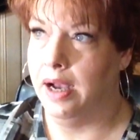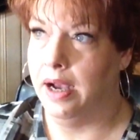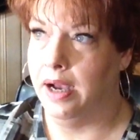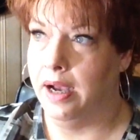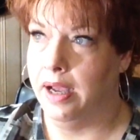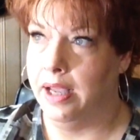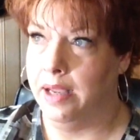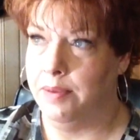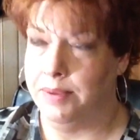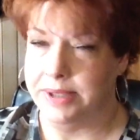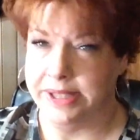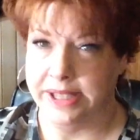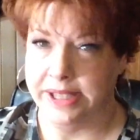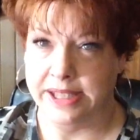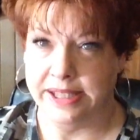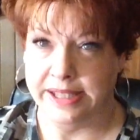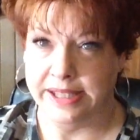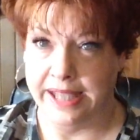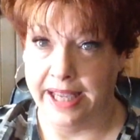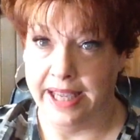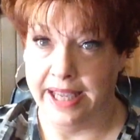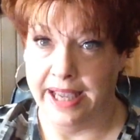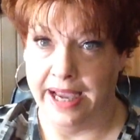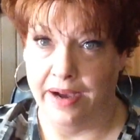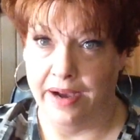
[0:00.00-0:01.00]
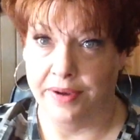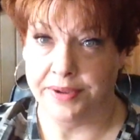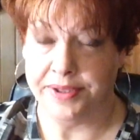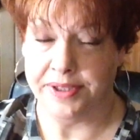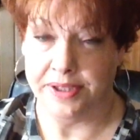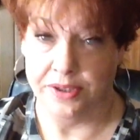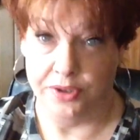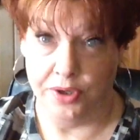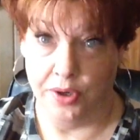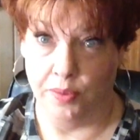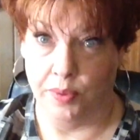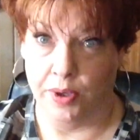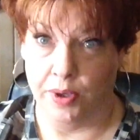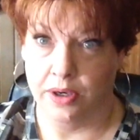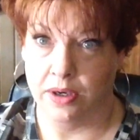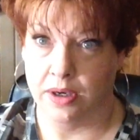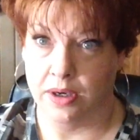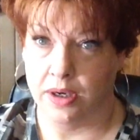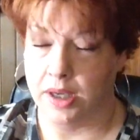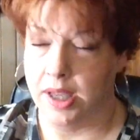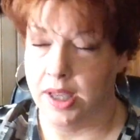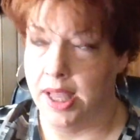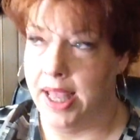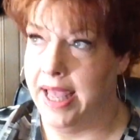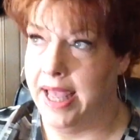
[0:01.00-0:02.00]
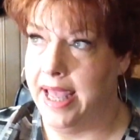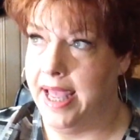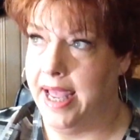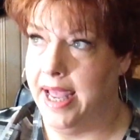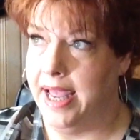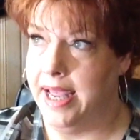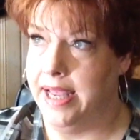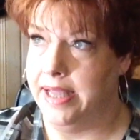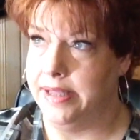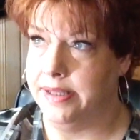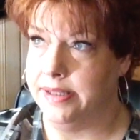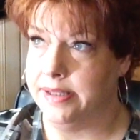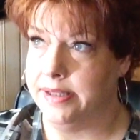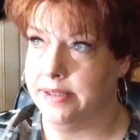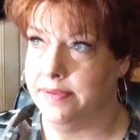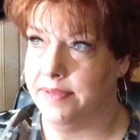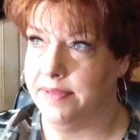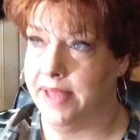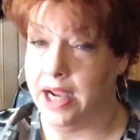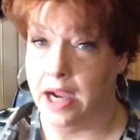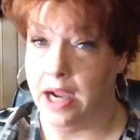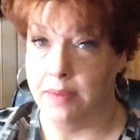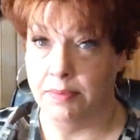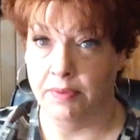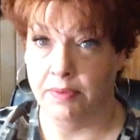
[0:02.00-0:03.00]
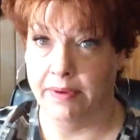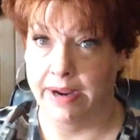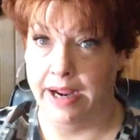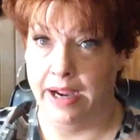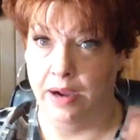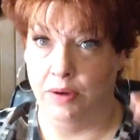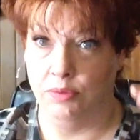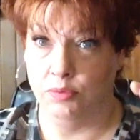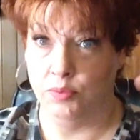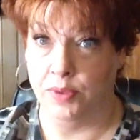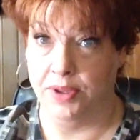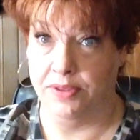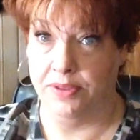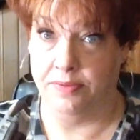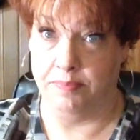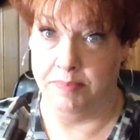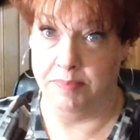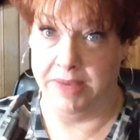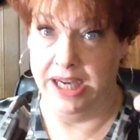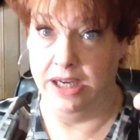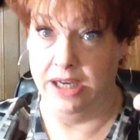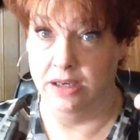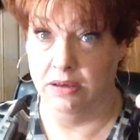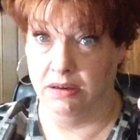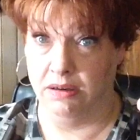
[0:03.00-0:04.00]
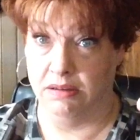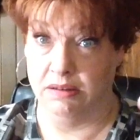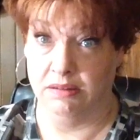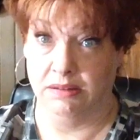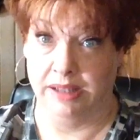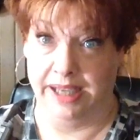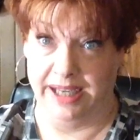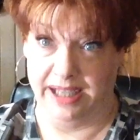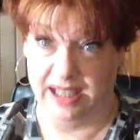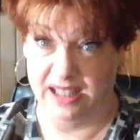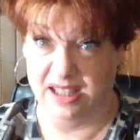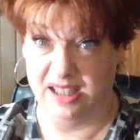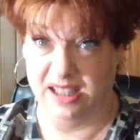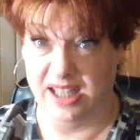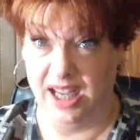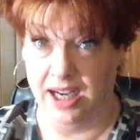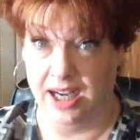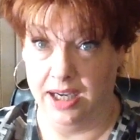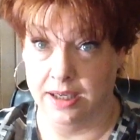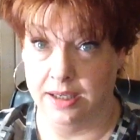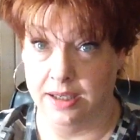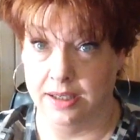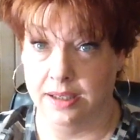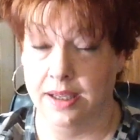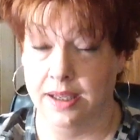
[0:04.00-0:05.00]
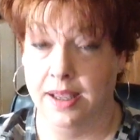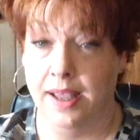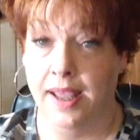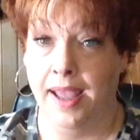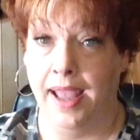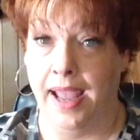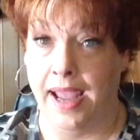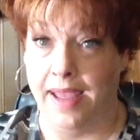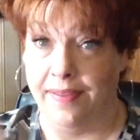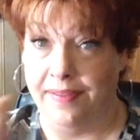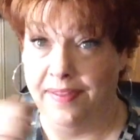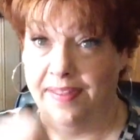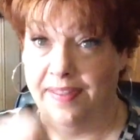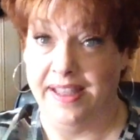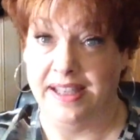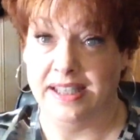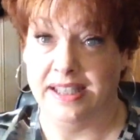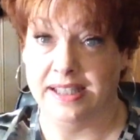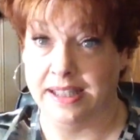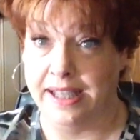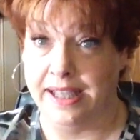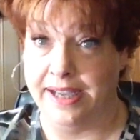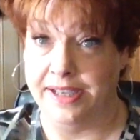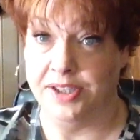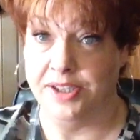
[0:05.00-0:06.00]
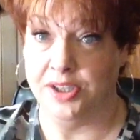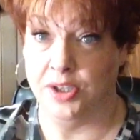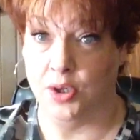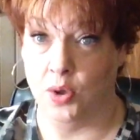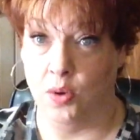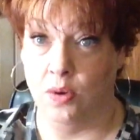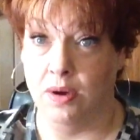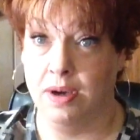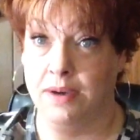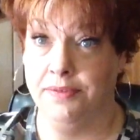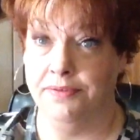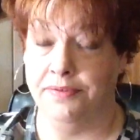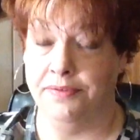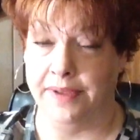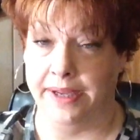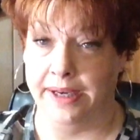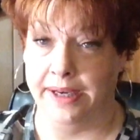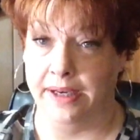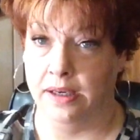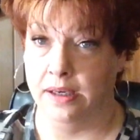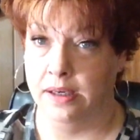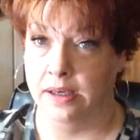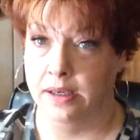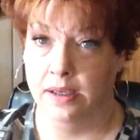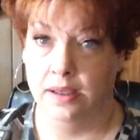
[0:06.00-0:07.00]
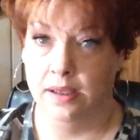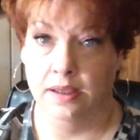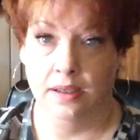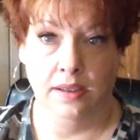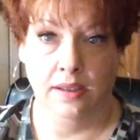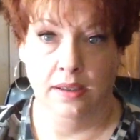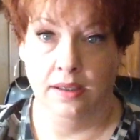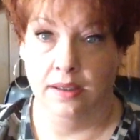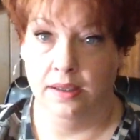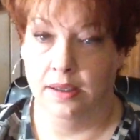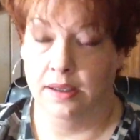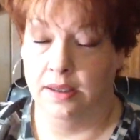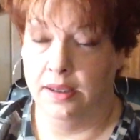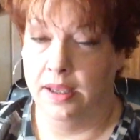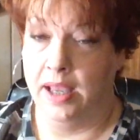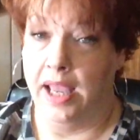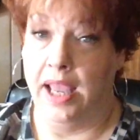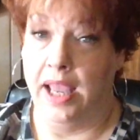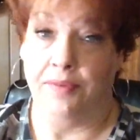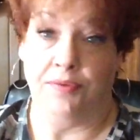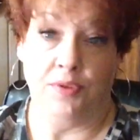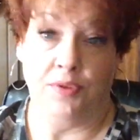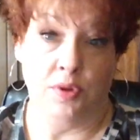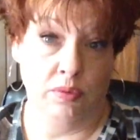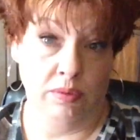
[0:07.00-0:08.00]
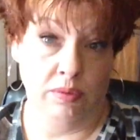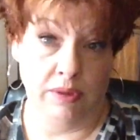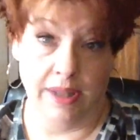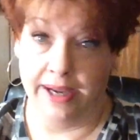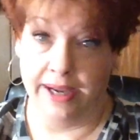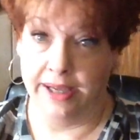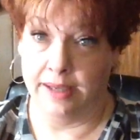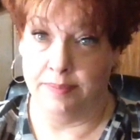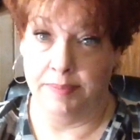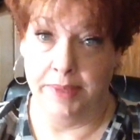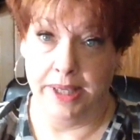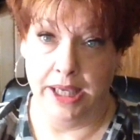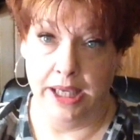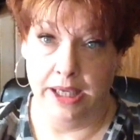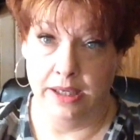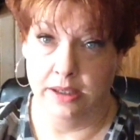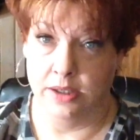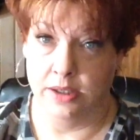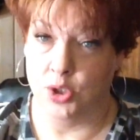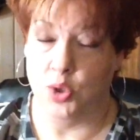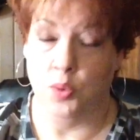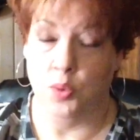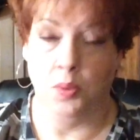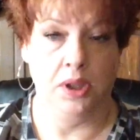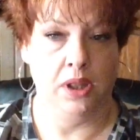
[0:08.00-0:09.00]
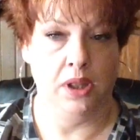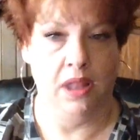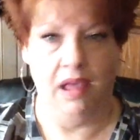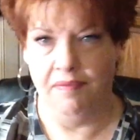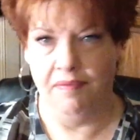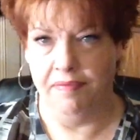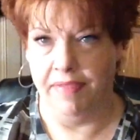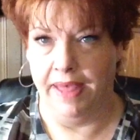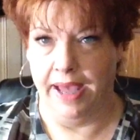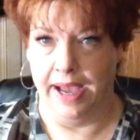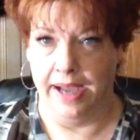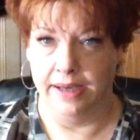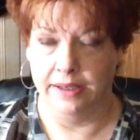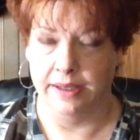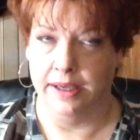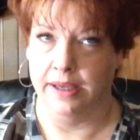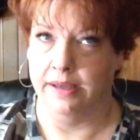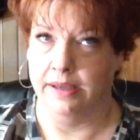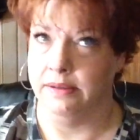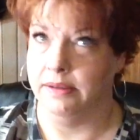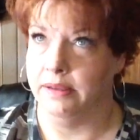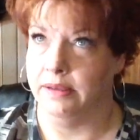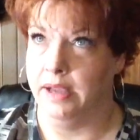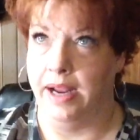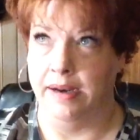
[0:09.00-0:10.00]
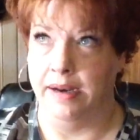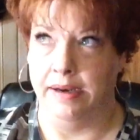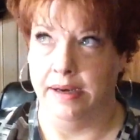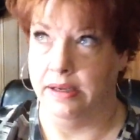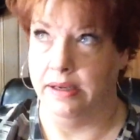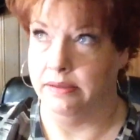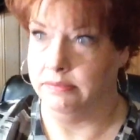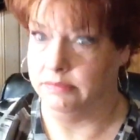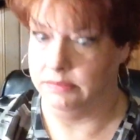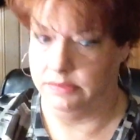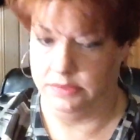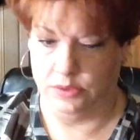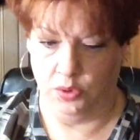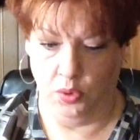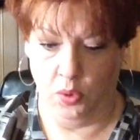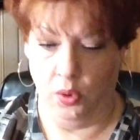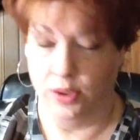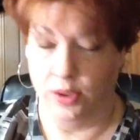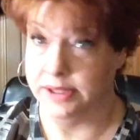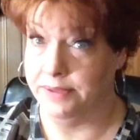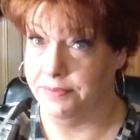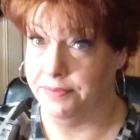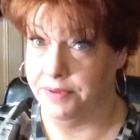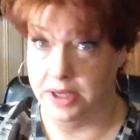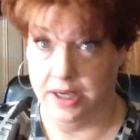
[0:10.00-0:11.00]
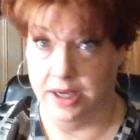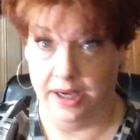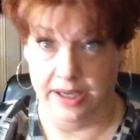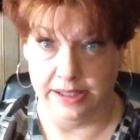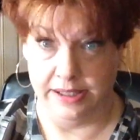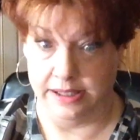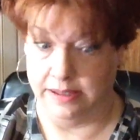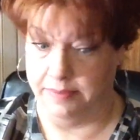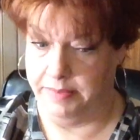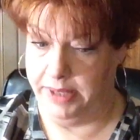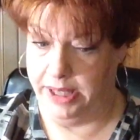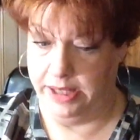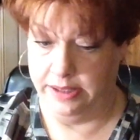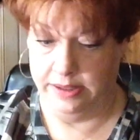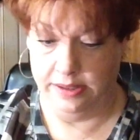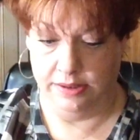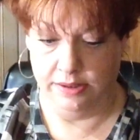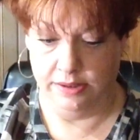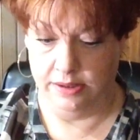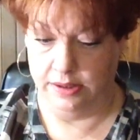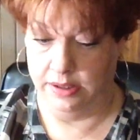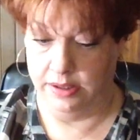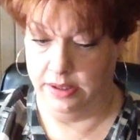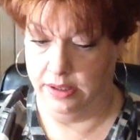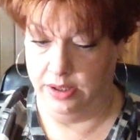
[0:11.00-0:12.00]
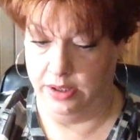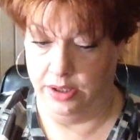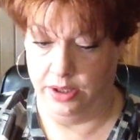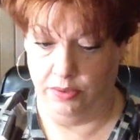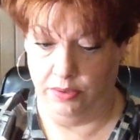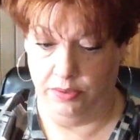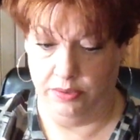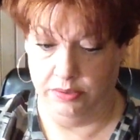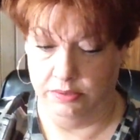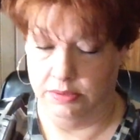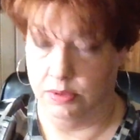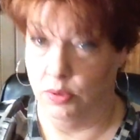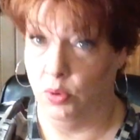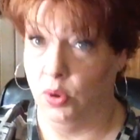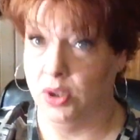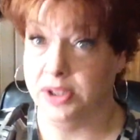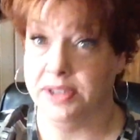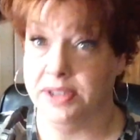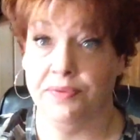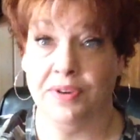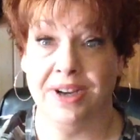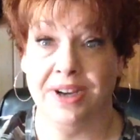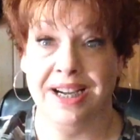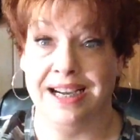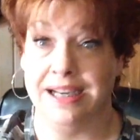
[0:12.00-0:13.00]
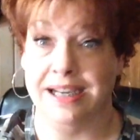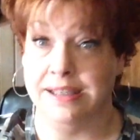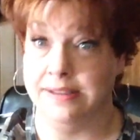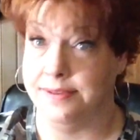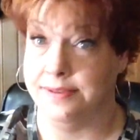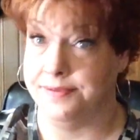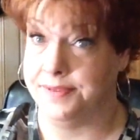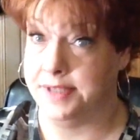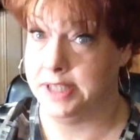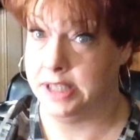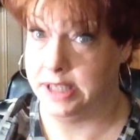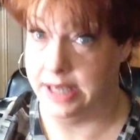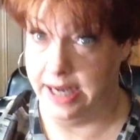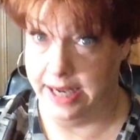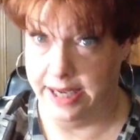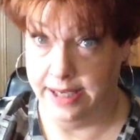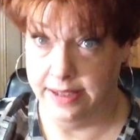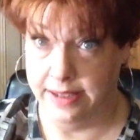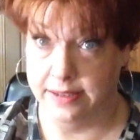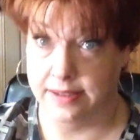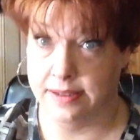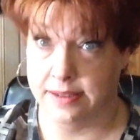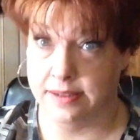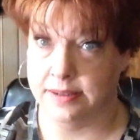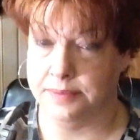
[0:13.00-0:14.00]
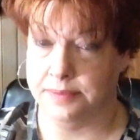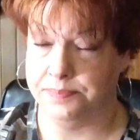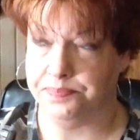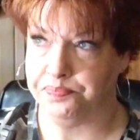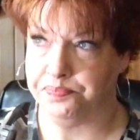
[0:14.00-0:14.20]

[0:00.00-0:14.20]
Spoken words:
It was at a steakhouse in Newark, and they come around with meat on like a stick, and then they slice it off, and if you like meat, you will love that. It's all different kinds of meats, you know, all different kinds of steaks,